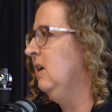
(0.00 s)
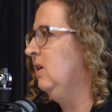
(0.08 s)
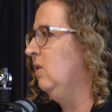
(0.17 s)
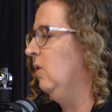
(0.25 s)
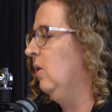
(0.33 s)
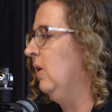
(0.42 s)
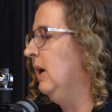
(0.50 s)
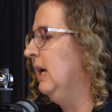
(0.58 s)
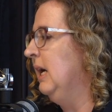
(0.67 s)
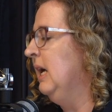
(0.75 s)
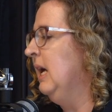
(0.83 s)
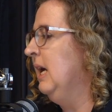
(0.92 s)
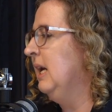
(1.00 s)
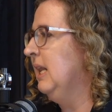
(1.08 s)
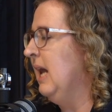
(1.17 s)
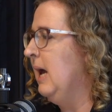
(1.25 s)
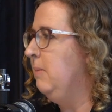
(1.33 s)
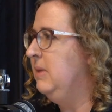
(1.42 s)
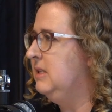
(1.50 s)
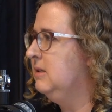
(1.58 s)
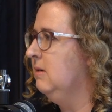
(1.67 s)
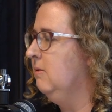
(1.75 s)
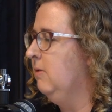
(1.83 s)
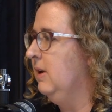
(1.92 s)
your claim
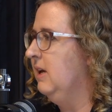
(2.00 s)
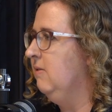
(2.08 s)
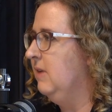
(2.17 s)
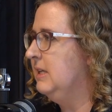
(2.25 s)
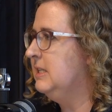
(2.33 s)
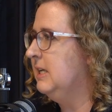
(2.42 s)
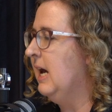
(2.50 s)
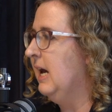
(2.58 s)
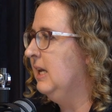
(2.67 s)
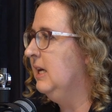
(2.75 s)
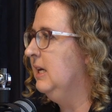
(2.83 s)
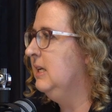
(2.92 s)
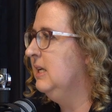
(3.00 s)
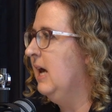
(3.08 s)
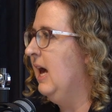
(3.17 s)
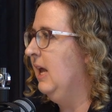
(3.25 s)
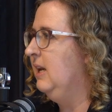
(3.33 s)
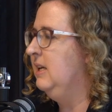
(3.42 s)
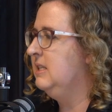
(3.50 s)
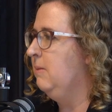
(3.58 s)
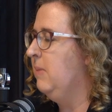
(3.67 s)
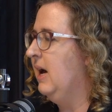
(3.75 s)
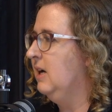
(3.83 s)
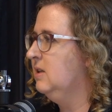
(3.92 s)
is fully investigated and its
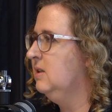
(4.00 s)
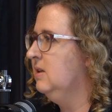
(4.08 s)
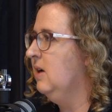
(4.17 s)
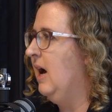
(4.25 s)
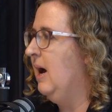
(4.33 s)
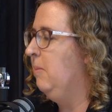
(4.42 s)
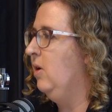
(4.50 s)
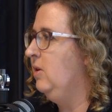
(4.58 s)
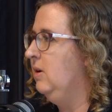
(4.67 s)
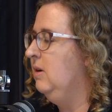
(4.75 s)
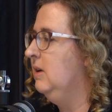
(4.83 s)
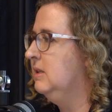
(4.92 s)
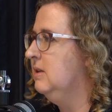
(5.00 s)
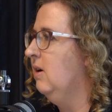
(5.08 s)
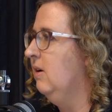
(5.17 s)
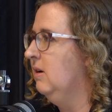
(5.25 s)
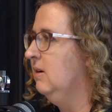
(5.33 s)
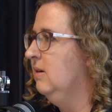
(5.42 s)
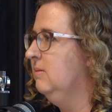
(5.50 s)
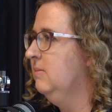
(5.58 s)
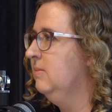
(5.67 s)
impact on you is known.